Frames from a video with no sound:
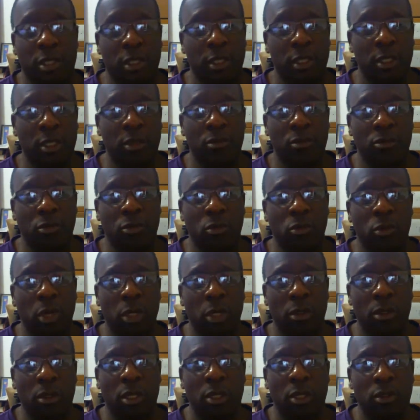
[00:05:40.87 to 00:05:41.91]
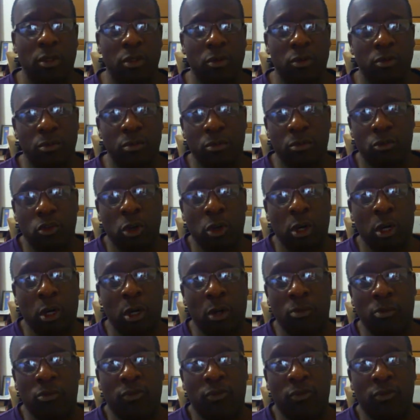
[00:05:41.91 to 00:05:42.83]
and to draw floor